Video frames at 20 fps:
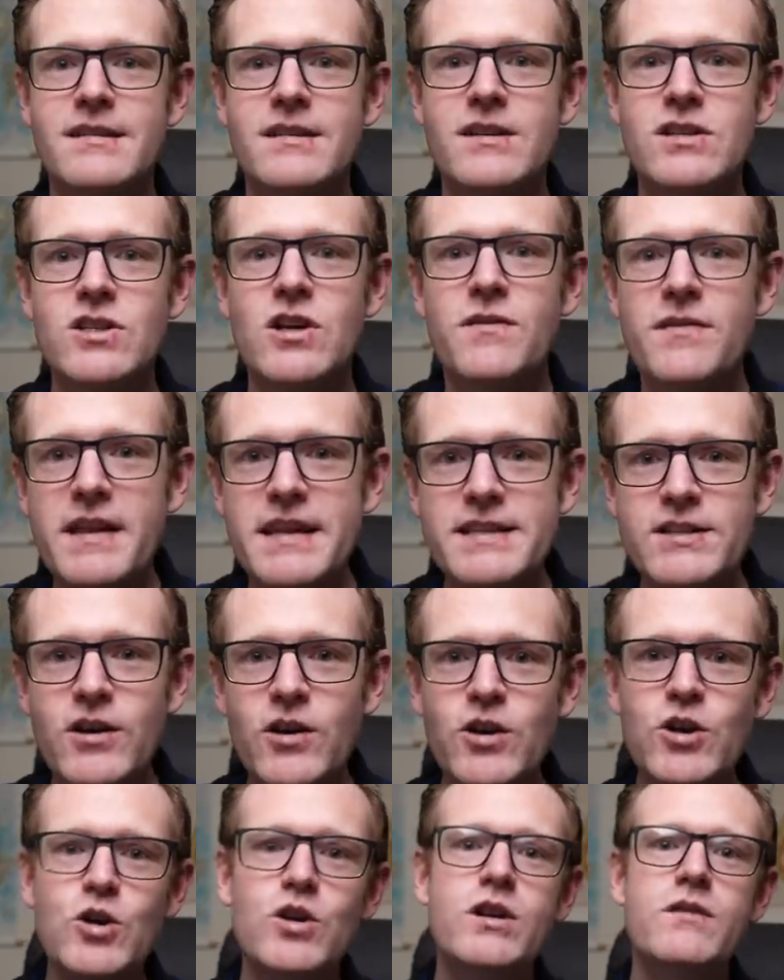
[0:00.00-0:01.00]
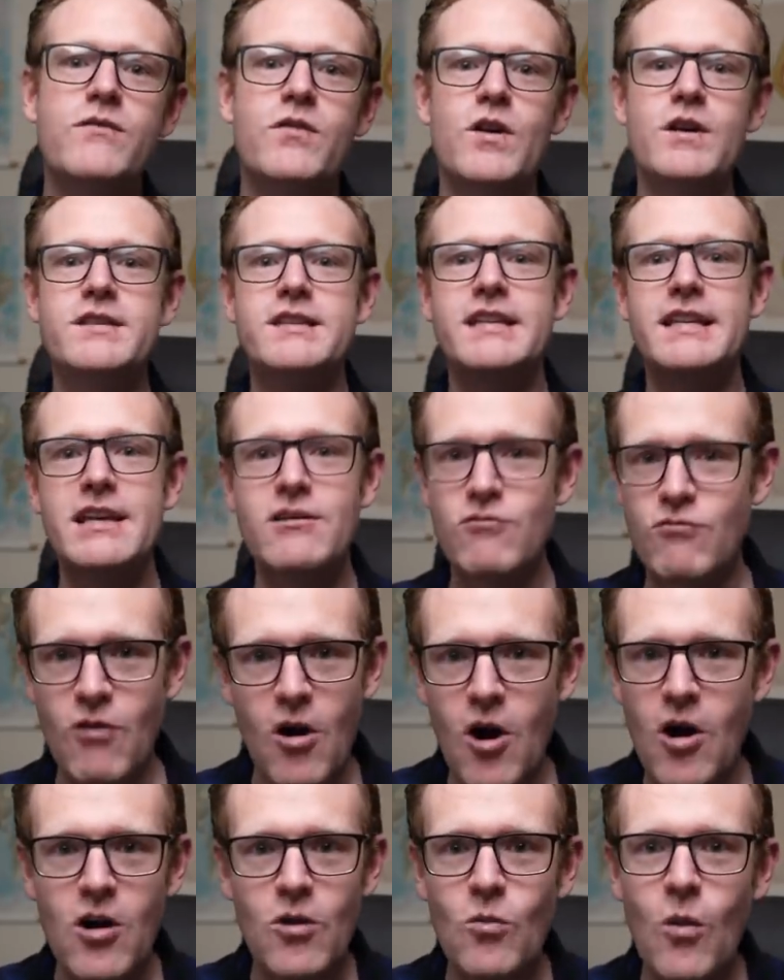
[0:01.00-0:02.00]
So if they're so universally
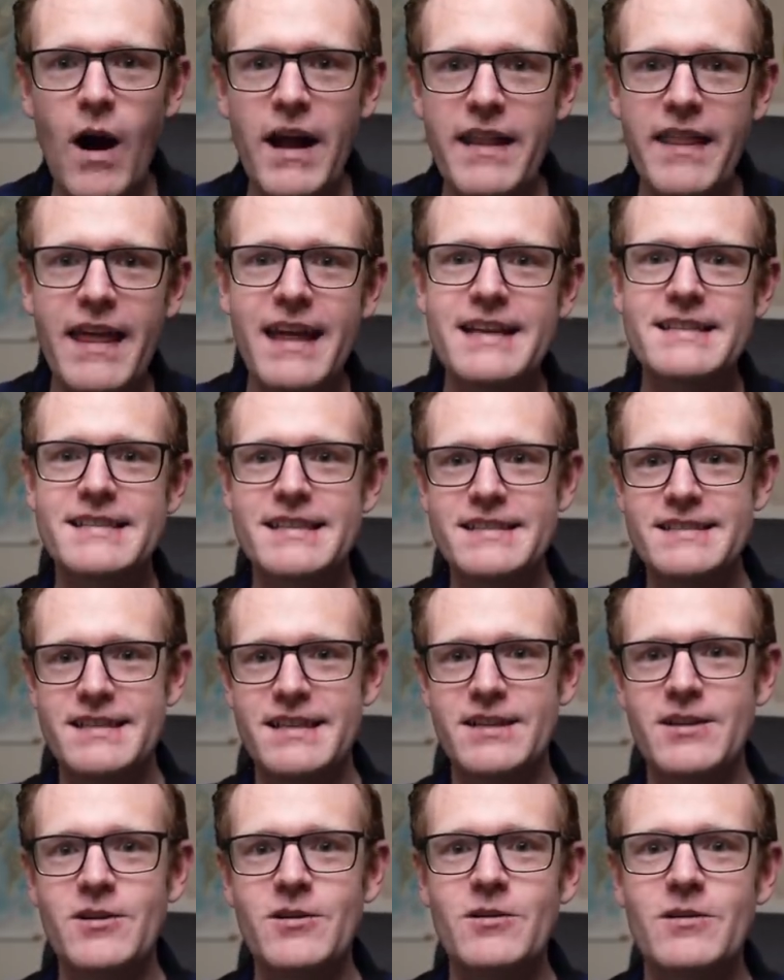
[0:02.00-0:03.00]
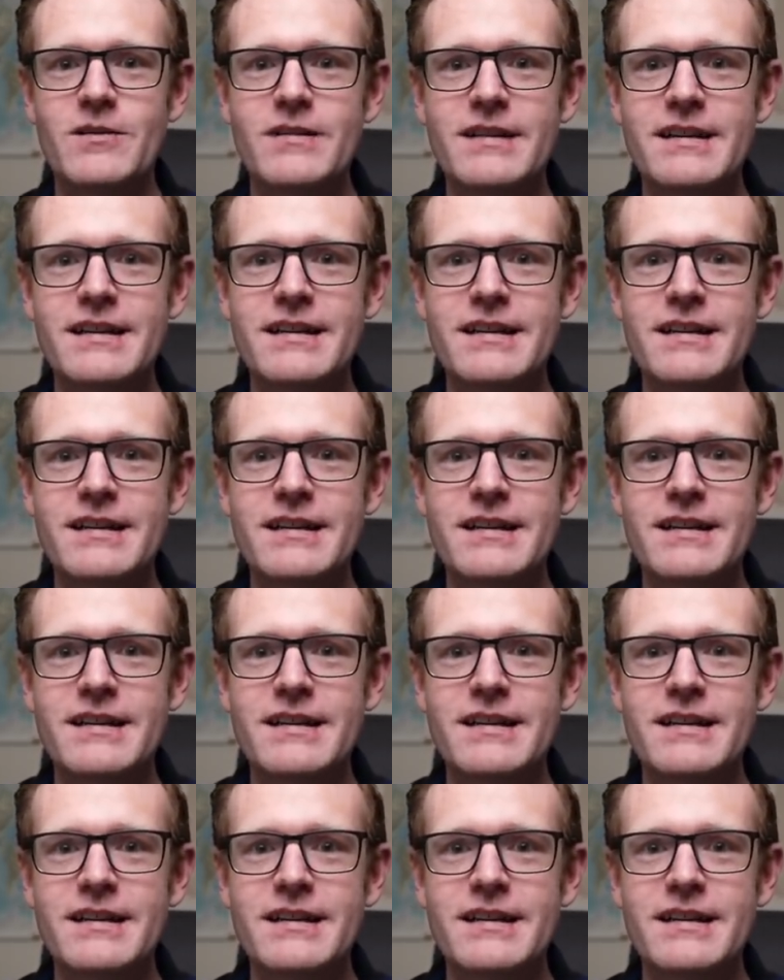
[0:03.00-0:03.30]
wrong, why do they exist at all?